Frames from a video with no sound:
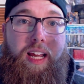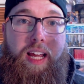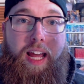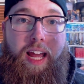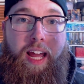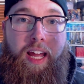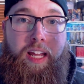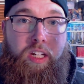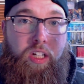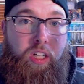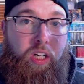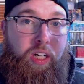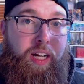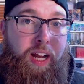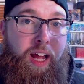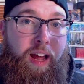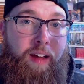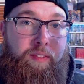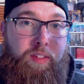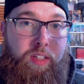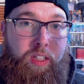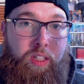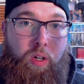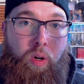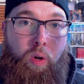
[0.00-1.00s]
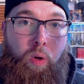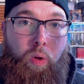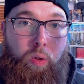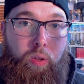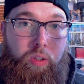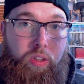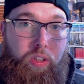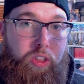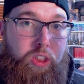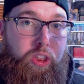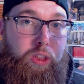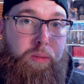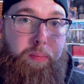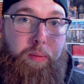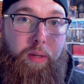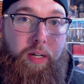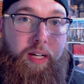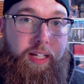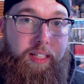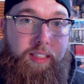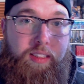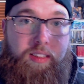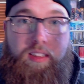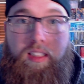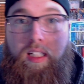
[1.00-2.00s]
and you're gonna have the older
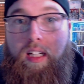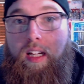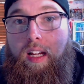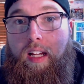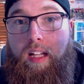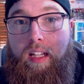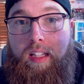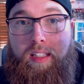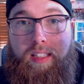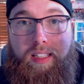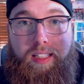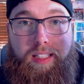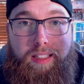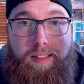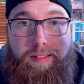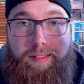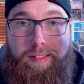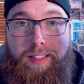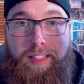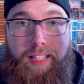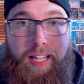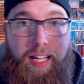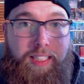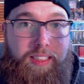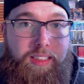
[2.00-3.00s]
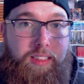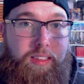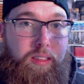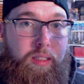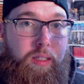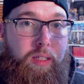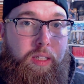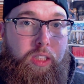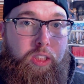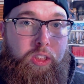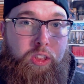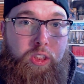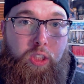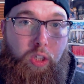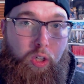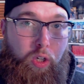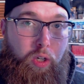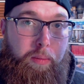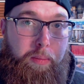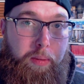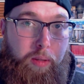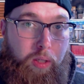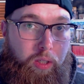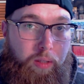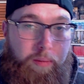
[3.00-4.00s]
springs, the less
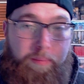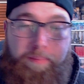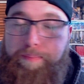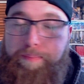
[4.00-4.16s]
durable